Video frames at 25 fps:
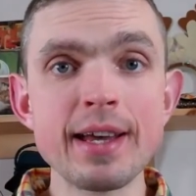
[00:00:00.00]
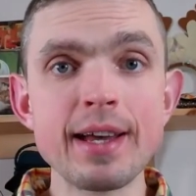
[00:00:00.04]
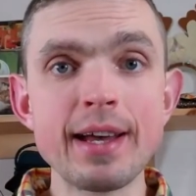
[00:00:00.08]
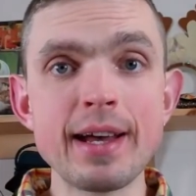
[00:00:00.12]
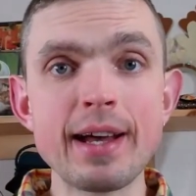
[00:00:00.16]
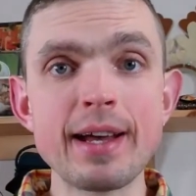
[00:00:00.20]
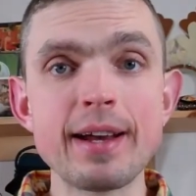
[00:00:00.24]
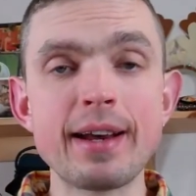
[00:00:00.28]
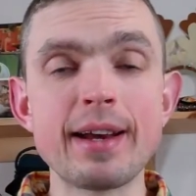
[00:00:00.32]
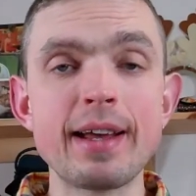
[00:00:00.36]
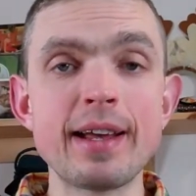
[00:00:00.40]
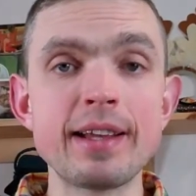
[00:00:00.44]

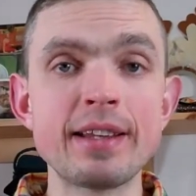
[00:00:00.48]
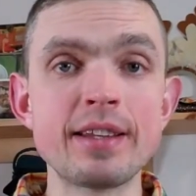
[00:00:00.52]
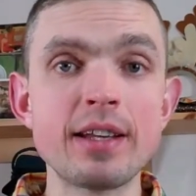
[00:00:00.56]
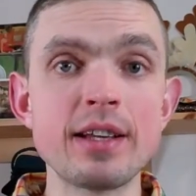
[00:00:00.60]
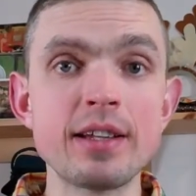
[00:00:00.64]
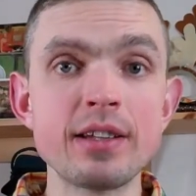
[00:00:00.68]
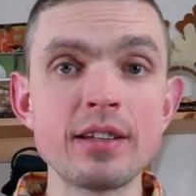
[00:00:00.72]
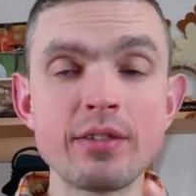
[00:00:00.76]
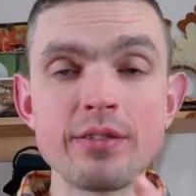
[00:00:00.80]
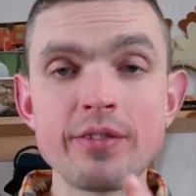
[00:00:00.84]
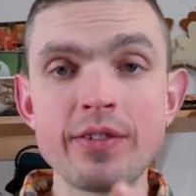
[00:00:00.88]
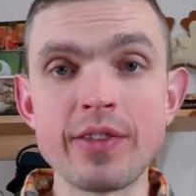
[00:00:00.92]
And at the
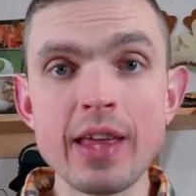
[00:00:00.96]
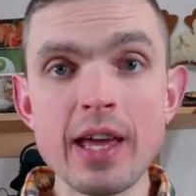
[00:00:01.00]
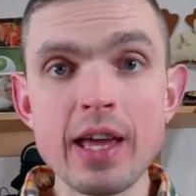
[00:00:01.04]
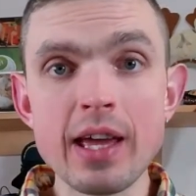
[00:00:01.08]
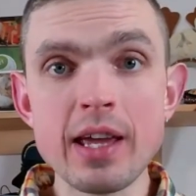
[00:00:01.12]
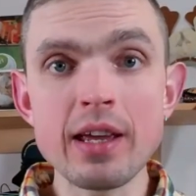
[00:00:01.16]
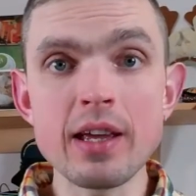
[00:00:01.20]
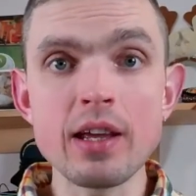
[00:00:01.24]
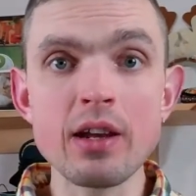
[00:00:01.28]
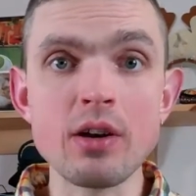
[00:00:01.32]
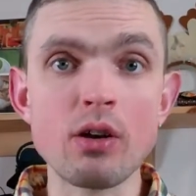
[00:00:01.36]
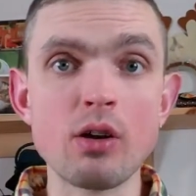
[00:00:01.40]
end of the
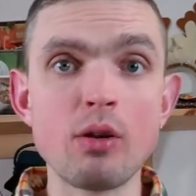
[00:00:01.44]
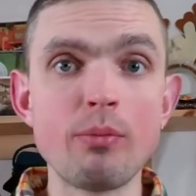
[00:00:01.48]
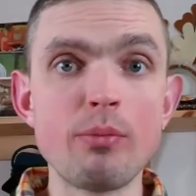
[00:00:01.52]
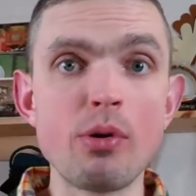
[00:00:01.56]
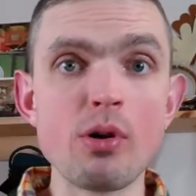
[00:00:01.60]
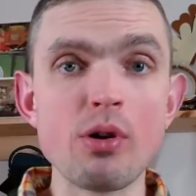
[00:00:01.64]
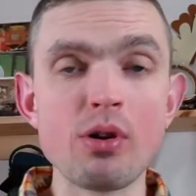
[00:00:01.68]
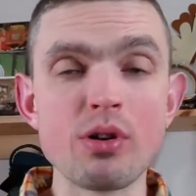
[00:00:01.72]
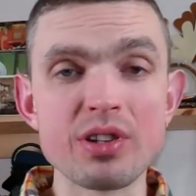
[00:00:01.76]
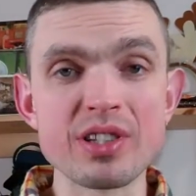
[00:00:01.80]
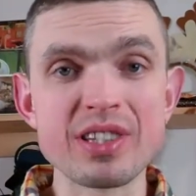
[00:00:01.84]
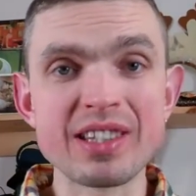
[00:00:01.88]
day, it all
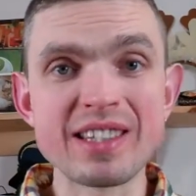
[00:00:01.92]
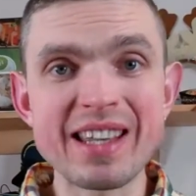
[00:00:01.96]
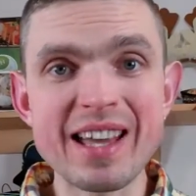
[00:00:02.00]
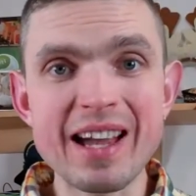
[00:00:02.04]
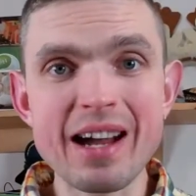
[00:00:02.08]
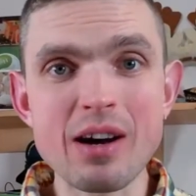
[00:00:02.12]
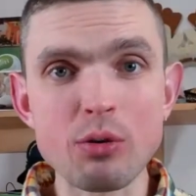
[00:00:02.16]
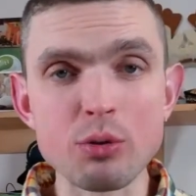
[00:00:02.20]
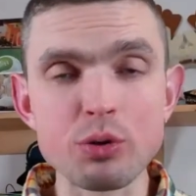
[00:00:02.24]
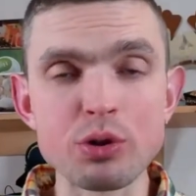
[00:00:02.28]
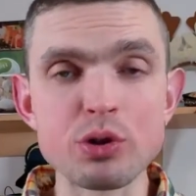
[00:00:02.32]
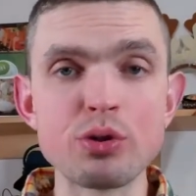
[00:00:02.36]
boils
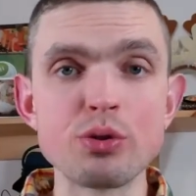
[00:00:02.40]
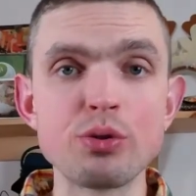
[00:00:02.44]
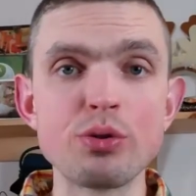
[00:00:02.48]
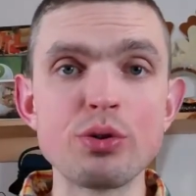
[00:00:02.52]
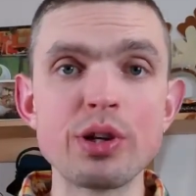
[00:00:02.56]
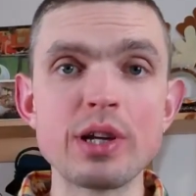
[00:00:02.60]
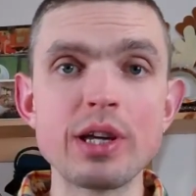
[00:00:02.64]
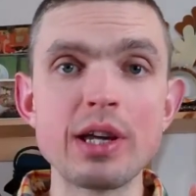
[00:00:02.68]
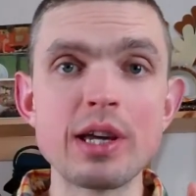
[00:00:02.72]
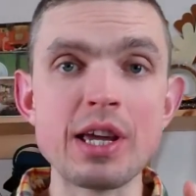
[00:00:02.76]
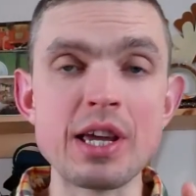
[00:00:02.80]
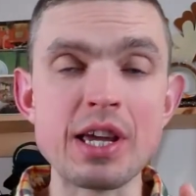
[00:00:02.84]
down
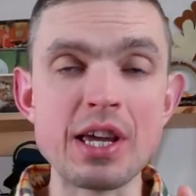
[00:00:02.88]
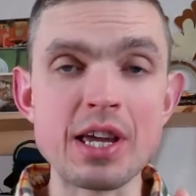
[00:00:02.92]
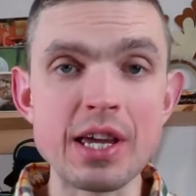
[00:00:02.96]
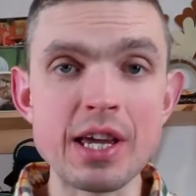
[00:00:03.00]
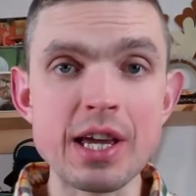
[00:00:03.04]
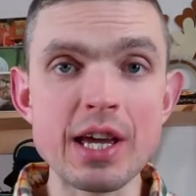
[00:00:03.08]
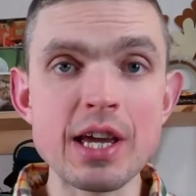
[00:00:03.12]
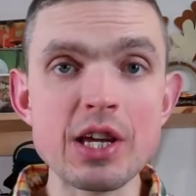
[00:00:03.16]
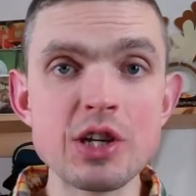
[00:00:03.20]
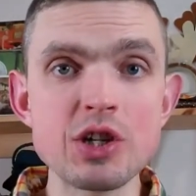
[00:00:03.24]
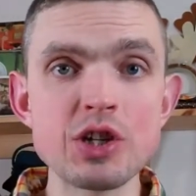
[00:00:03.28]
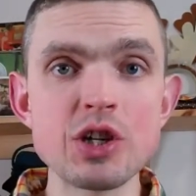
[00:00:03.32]
to
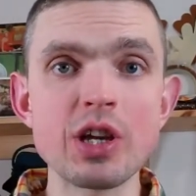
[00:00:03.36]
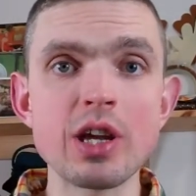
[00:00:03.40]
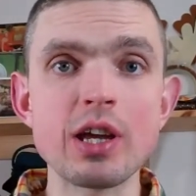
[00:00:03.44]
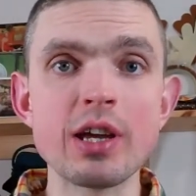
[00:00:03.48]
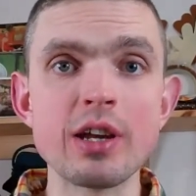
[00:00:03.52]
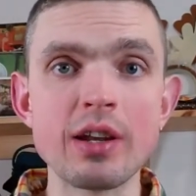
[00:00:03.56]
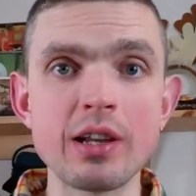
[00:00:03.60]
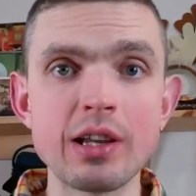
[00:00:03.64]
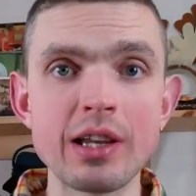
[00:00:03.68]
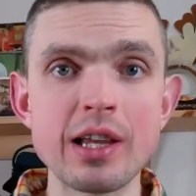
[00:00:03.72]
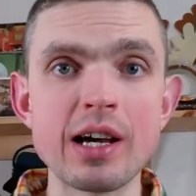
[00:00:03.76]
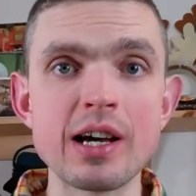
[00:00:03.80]
engaging
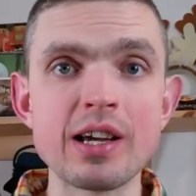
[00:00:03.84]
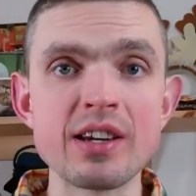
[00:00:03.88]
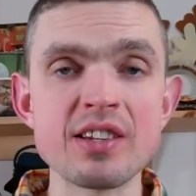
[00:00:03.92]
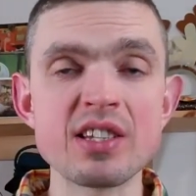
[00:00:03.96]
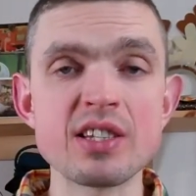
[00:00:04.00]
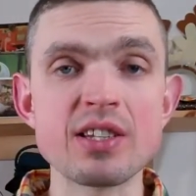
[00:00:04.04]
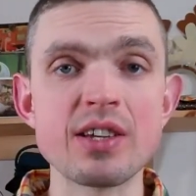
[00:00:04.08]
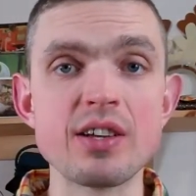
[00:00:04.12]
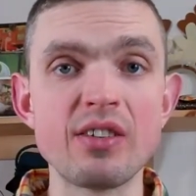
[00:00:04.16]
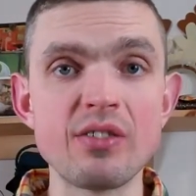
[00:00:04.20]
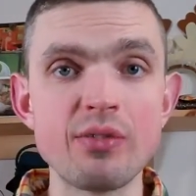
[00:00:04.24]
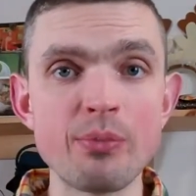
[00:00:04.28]
in a lot of
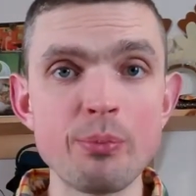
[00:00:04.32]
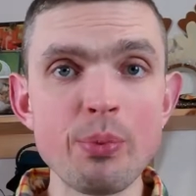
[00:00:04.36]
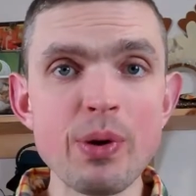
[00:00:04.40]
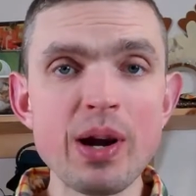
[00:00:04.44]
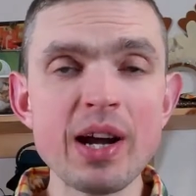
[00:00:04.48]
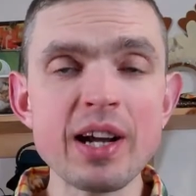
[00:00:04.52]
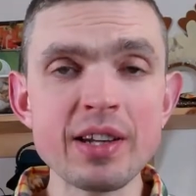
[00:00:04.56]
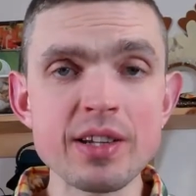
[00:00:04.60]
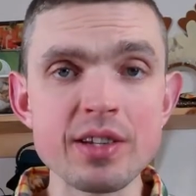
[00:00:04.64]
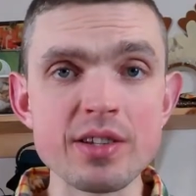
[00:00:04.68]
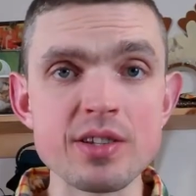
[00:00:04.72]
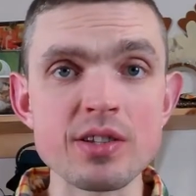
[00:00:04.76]

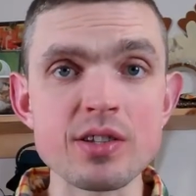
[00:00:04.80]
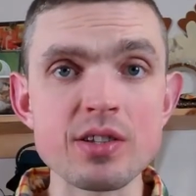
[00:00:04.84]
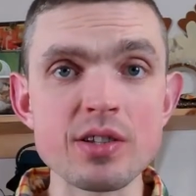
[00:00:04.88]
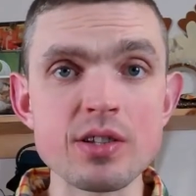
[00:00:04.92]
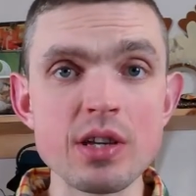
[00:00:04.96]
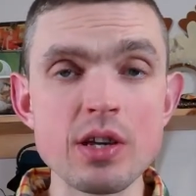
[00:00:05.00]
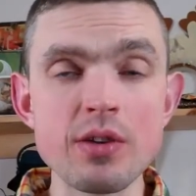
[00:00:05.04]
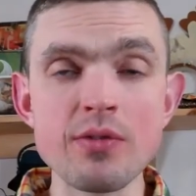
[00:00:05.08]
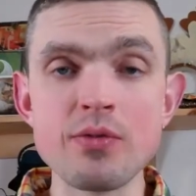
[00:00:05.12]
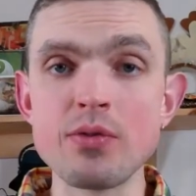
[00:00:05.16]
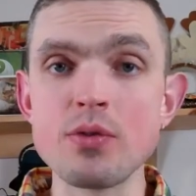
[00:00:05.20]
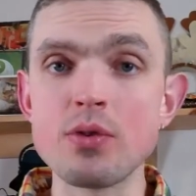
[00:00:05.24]

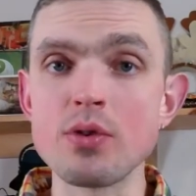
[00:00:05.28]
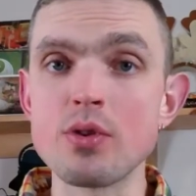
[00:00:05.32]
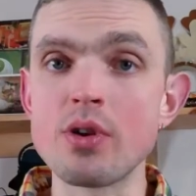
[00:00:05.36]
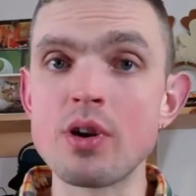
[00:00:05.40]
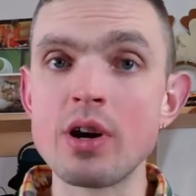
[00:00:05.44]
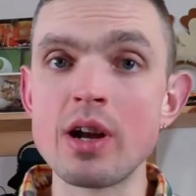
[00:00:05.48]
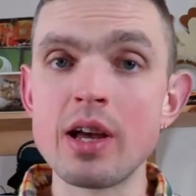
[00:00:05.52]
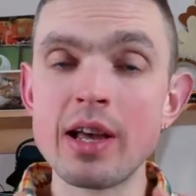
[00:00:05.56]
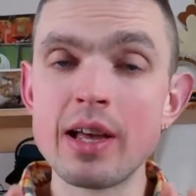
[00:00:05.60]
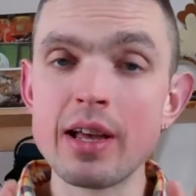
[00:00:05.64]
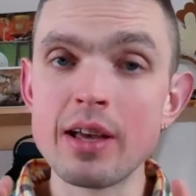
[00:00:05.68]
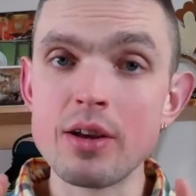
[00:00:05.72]
self-practice if
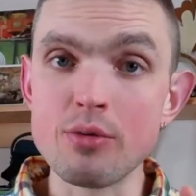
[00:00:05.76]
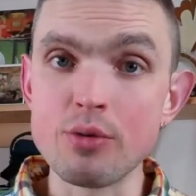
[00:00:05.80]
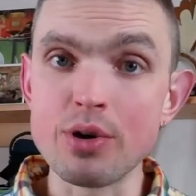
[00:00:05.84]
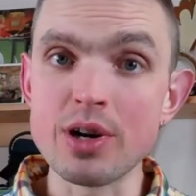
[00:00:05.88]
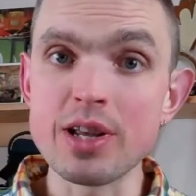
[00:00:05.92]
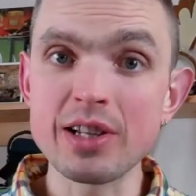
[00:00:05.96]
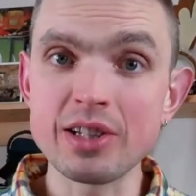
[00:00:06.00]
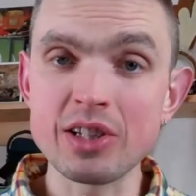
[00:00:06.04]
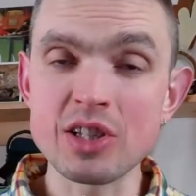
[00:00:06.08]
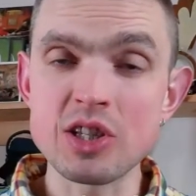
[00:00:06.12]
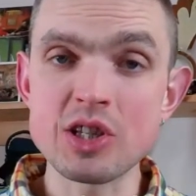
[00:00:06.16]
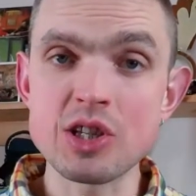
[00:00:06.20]
you're
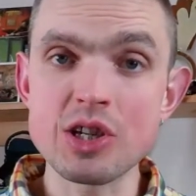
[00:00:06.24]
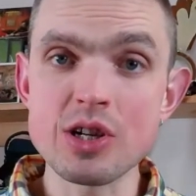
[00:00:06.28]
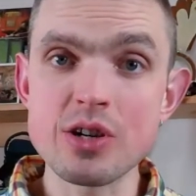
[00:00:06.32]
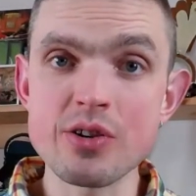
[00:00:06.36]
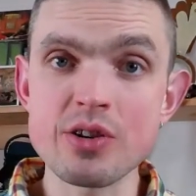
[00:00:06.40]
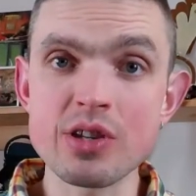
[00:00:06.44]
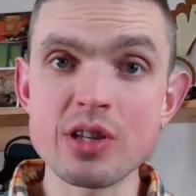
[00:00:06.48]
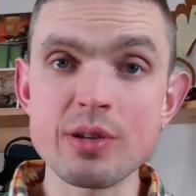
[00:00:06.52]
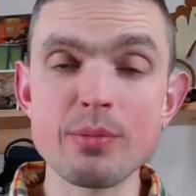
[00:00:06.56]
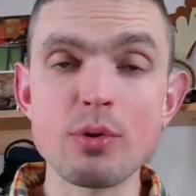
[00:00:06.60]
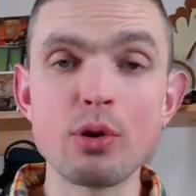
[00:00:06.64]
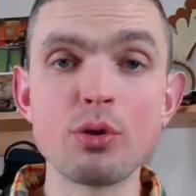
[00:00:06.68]
really
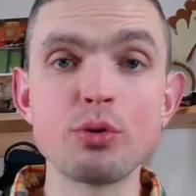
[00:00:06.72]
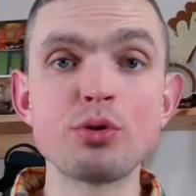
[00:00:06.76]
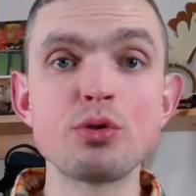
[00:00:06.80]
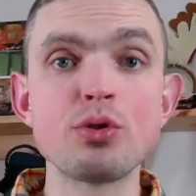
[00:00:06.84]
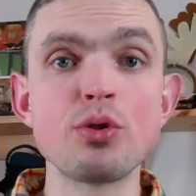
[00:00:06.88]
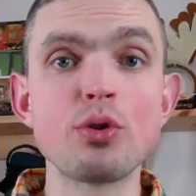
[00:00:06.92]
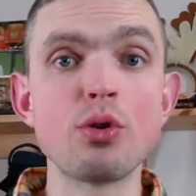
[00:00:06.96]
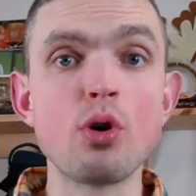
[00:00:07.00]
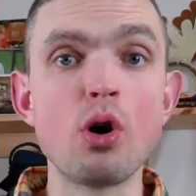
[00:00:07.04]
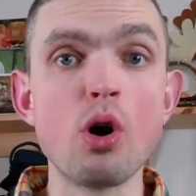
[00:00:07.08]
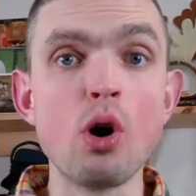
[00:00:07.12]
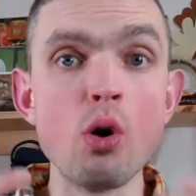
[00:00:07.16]
serious about
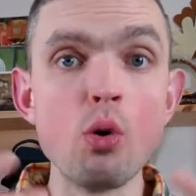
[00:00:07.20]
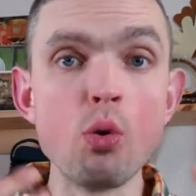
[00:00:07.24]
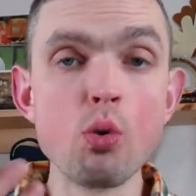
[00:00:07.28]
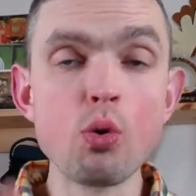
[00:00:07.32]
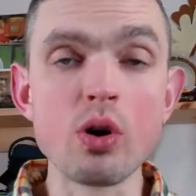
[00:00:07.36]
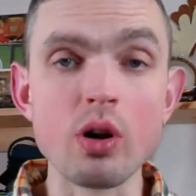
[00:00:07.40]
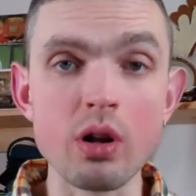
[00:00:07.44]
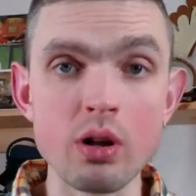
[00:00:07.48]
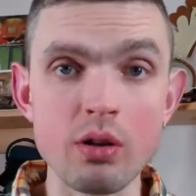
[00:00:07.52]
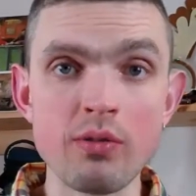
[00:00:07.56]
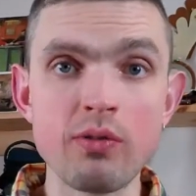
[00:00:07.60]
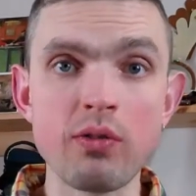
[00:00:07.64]
your
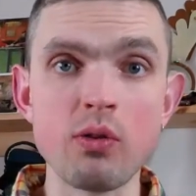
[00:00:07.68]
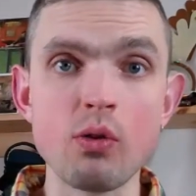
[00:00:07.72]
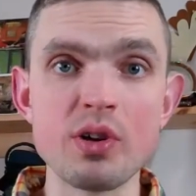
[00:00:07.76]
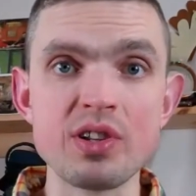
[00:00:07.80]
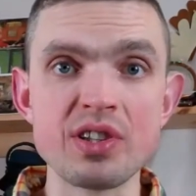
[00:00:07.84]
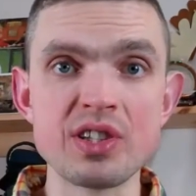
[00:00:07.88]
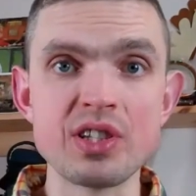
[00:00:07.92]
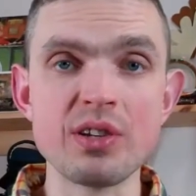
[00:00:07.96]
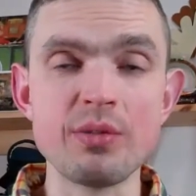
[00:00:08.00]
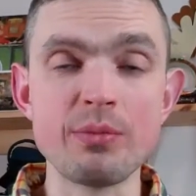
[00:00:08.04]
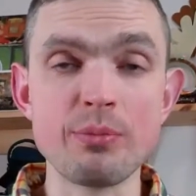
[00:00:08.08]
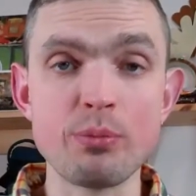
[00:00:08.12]
overall
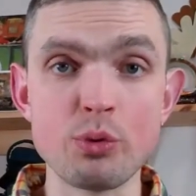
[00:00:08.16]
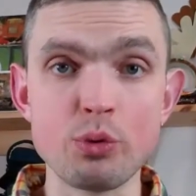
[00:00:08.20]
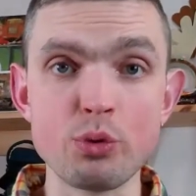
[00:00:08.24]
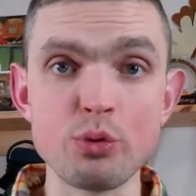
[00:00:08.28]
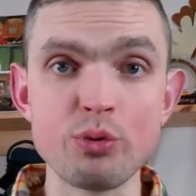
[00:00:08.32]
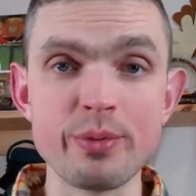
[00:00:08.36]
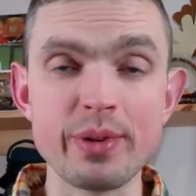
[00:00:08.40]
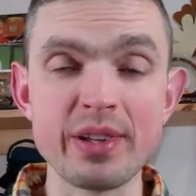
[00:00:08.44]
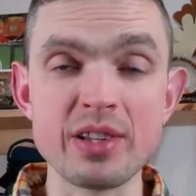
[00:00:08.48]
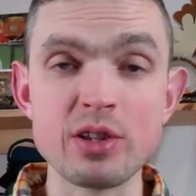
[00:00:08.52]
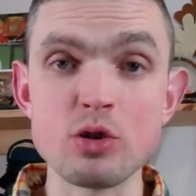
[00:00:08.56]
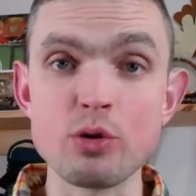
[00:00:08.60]
fluency improvement.